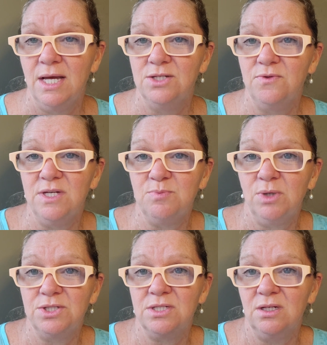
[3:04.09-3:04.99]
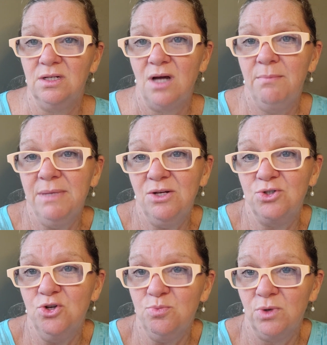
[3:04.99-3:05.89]
So this brush is going to not be your
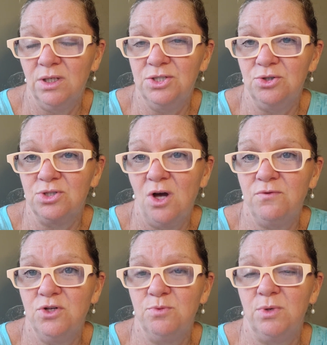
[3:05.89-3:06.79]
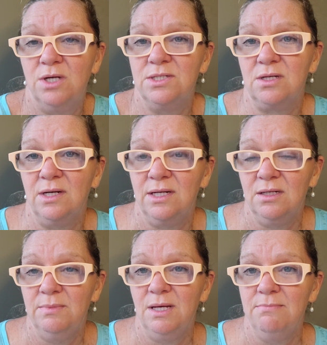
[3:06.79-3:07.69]
toothbrush, your soft toothbrush. It's going to need
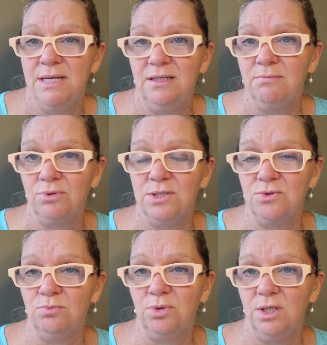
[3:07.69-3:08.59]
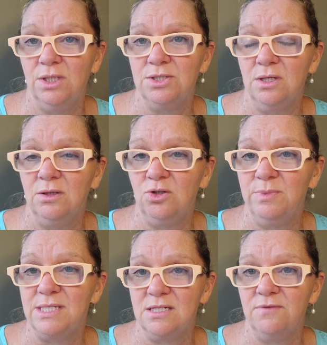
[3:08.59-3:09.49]
to be a medium bristle brush, a little
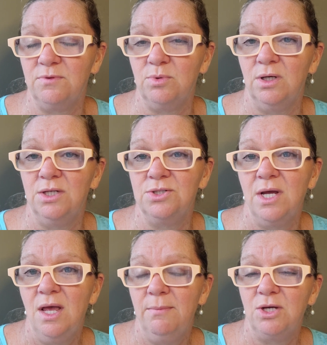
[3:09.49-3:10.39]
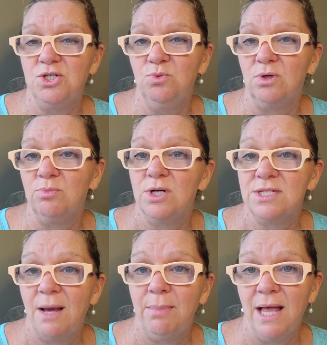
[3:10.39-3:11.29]
bit stiffer brush, because you want to brush
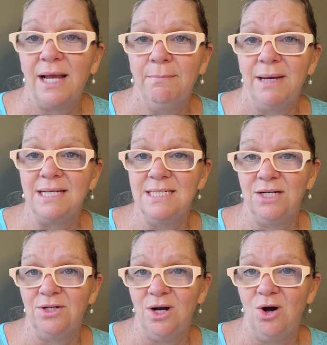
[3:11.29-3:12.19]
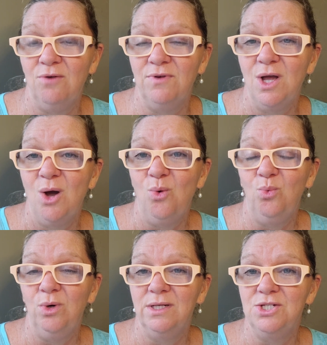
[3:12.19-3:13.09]
that plaque and bacteria off
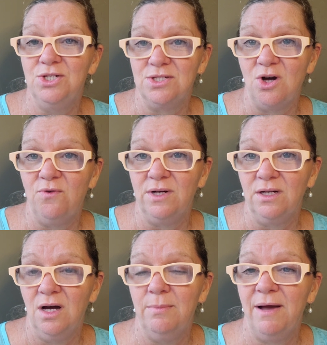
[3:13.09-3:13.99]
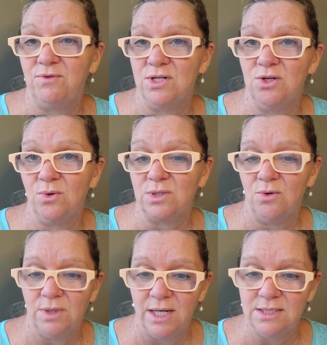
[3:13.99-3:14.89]
once you soften it up after it soaks
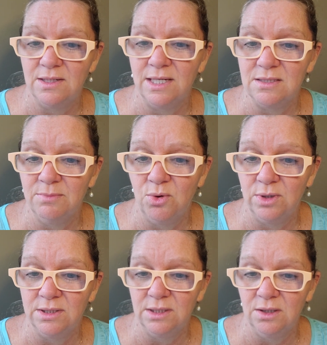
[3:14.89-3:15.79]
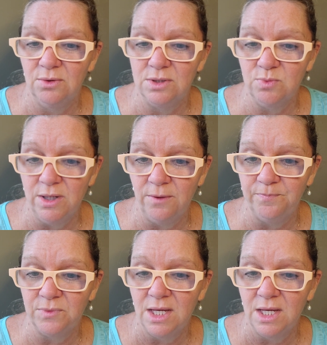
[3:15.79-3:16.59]
all night. So that's important to know as well.